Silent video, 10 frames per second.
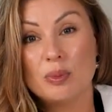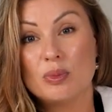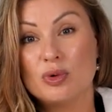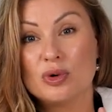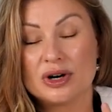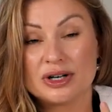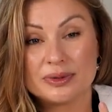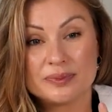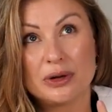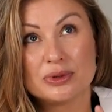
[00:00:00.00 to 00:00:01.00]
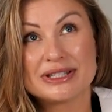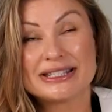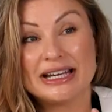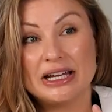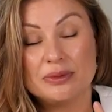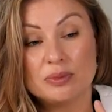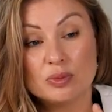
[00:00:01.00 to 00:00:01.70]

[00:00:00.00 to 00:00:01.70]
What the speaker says: more, I would say,